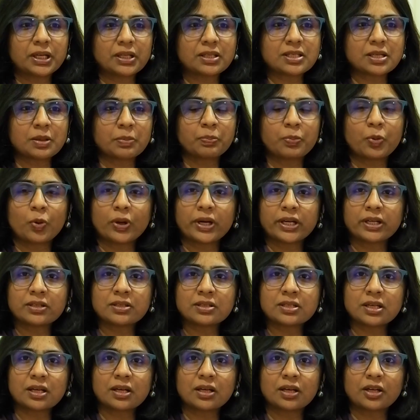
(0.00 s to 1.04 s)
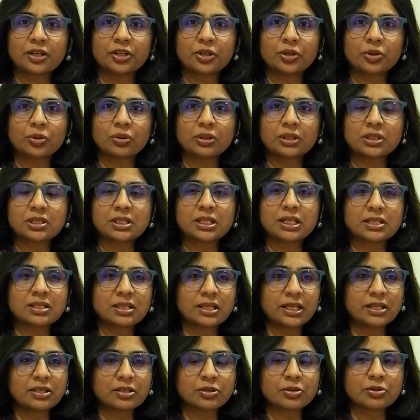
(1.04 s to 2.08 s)
But at some point, you know,
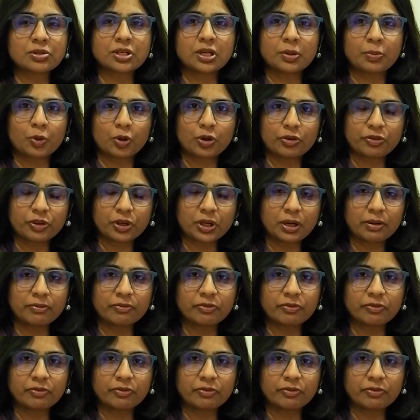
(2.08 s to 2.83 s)
there's a reason to step out of your